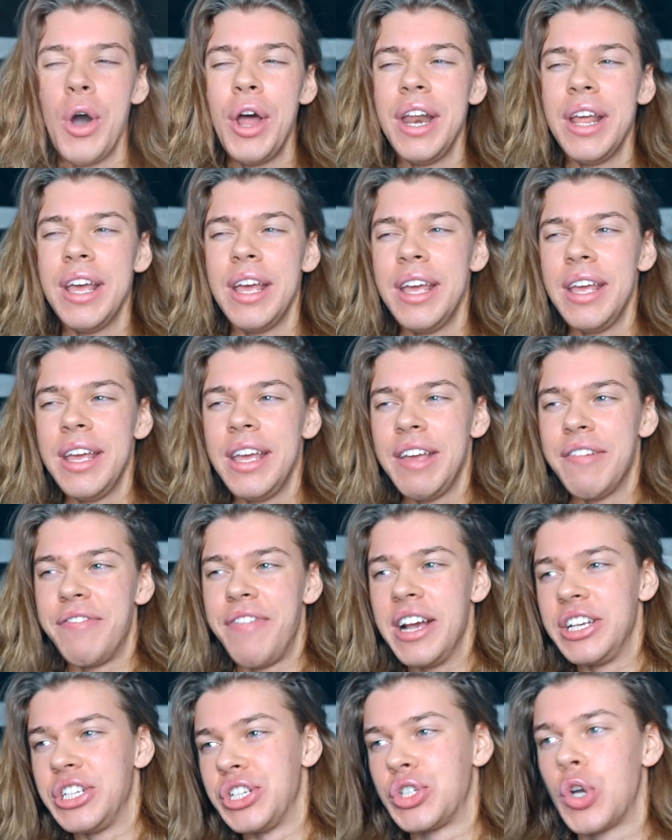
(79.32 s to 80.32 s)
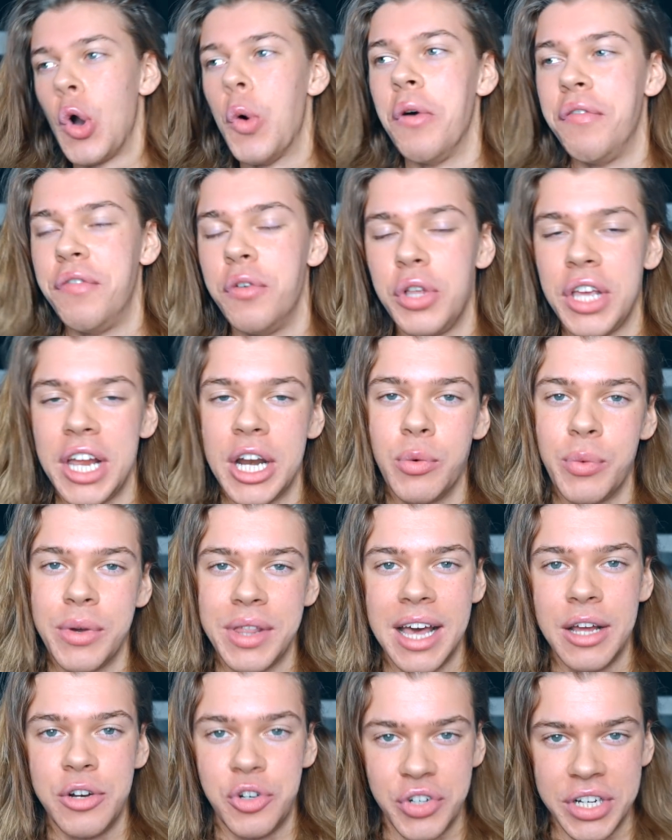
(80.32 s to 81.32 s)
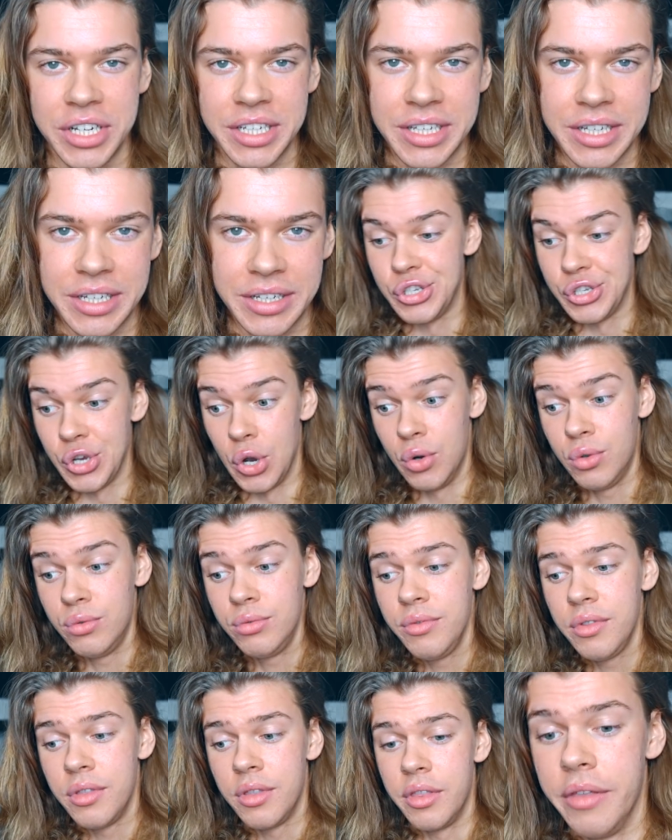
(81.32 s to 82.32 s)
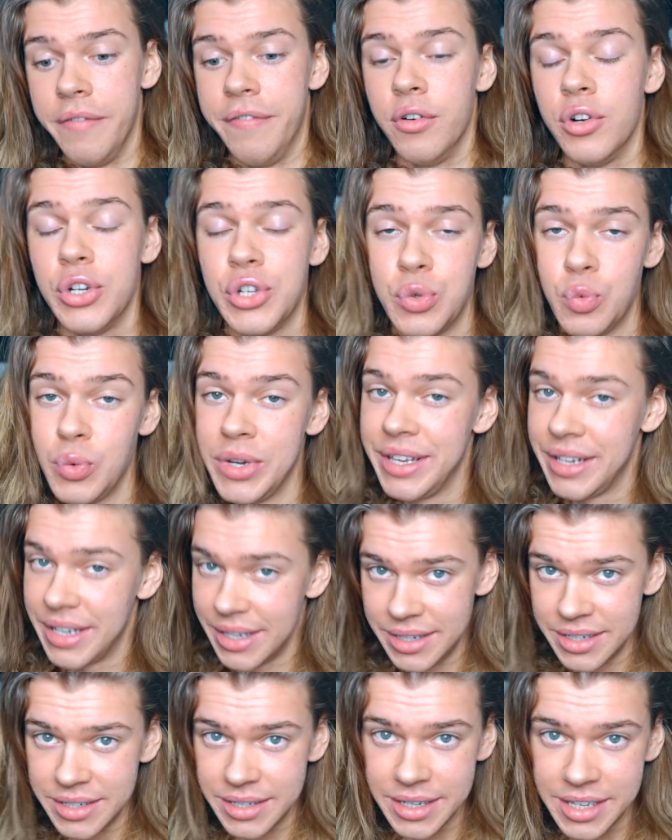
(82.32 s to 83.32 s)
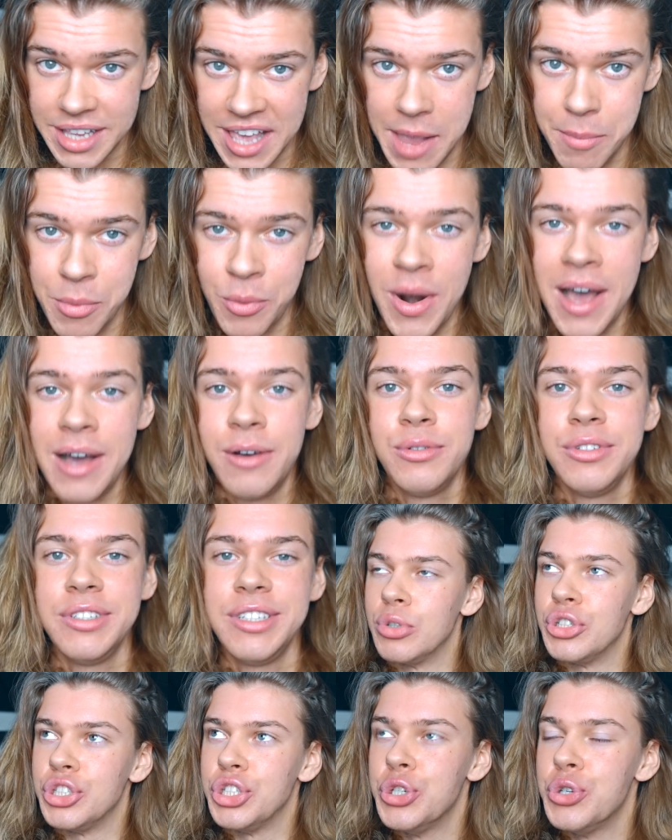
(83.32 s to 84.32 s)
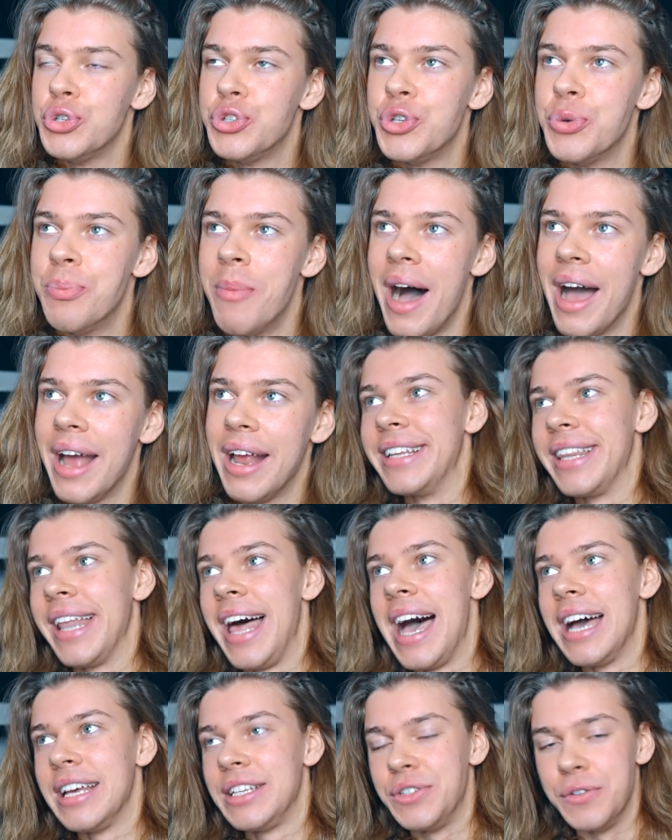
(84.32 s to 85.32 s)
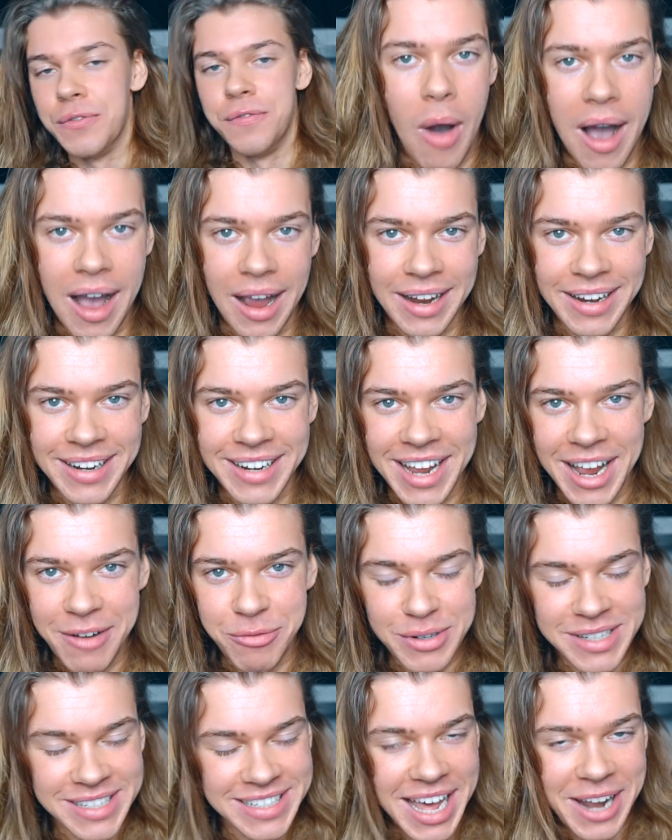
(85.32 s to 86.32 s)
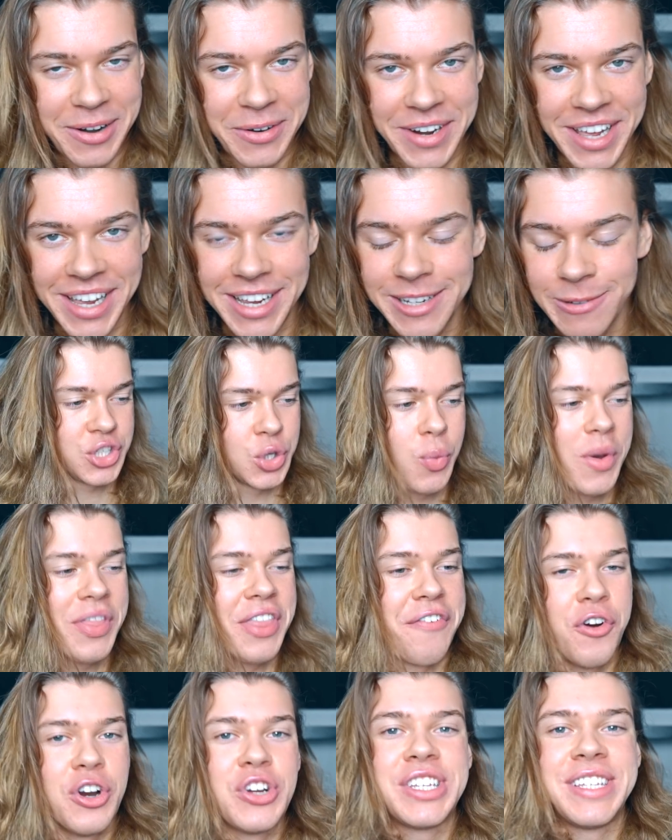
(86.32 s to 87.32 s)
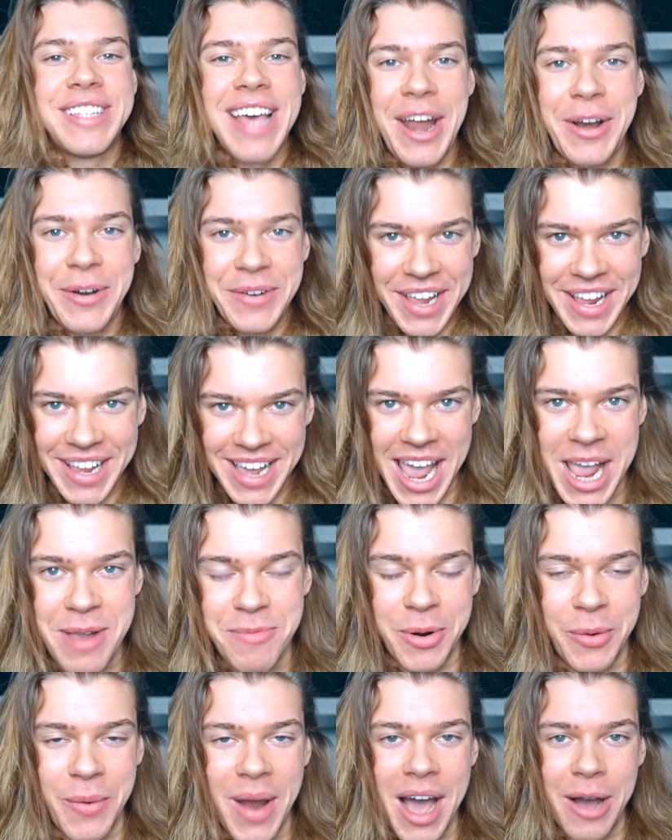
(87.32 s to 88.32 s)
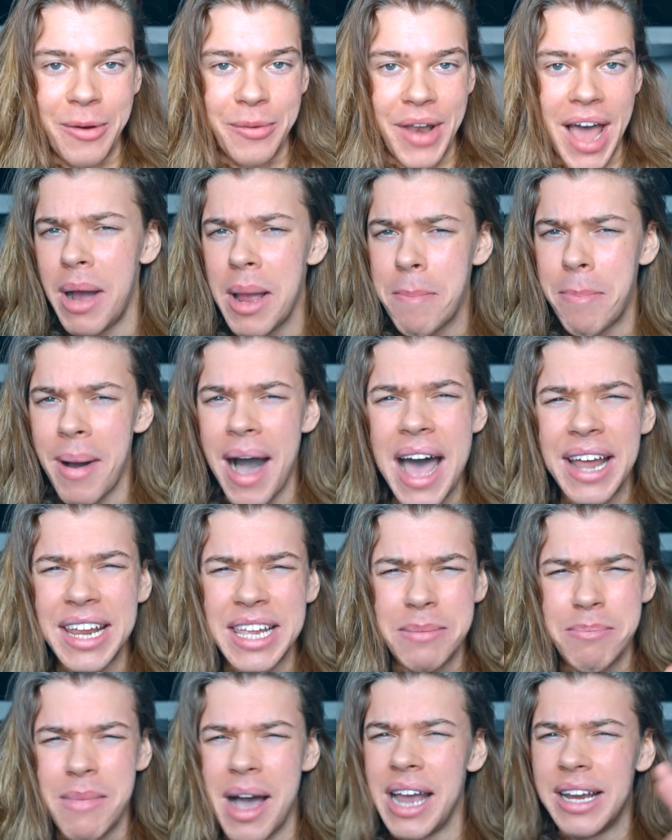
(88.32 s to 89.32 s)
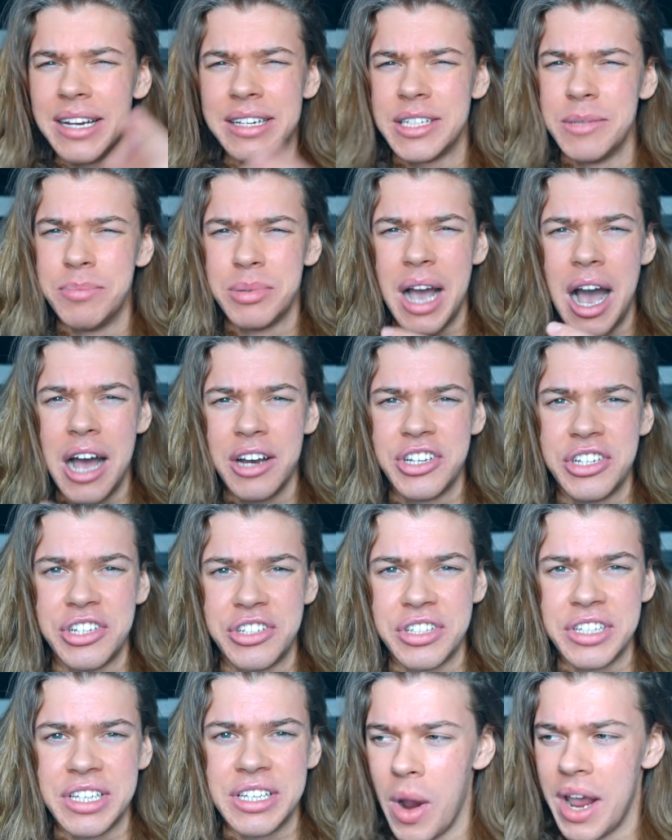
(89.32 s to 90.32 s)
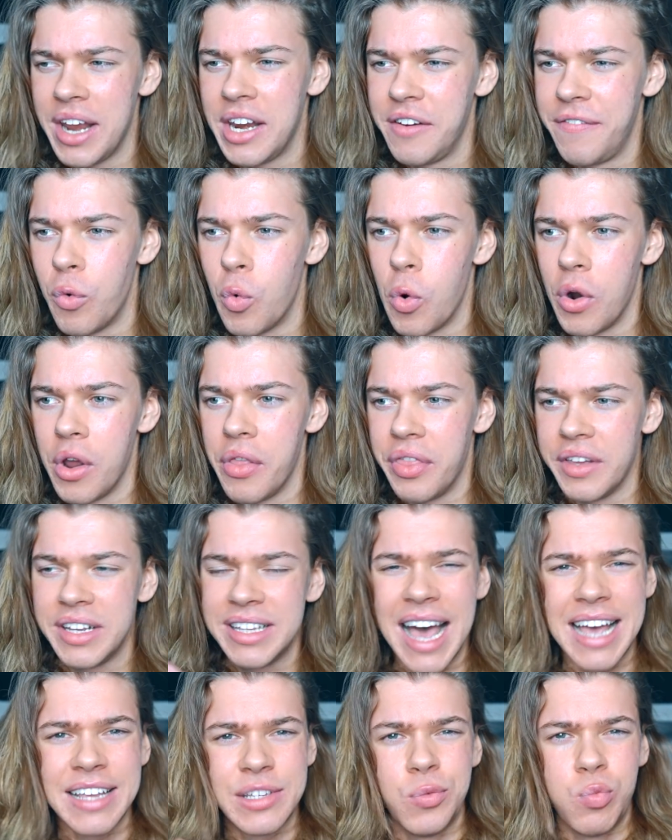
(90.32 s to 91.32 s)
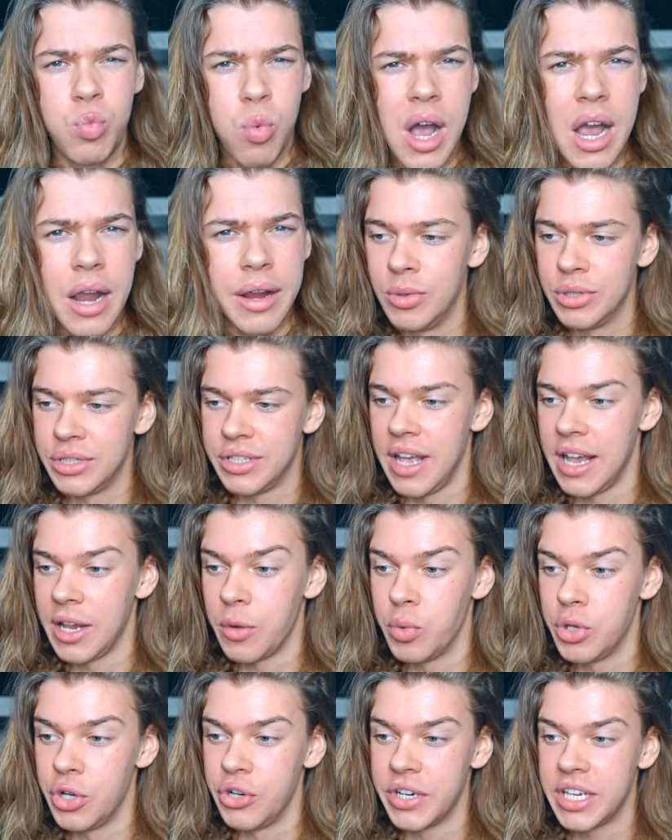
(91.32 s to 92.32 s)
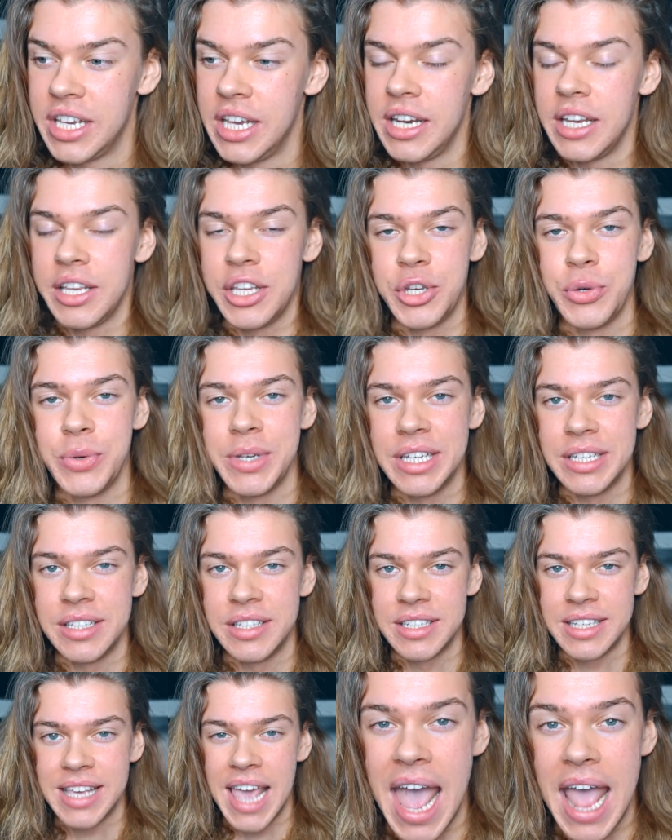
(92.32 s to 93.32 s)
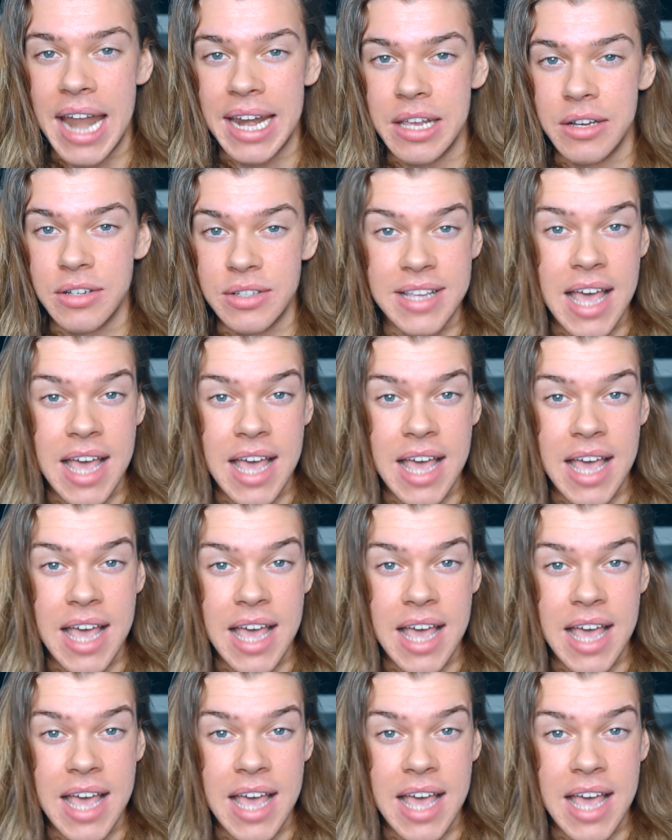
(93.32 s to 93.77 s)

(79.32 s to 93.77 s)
What if I just go a full year without drinking? So, the first weekend came around, I was used to my glass of wine every Saturday. So when the first Saturday came around, my body and mind subconsciously waited for the glass of wine. Almost like when you're a kid and you eat candy on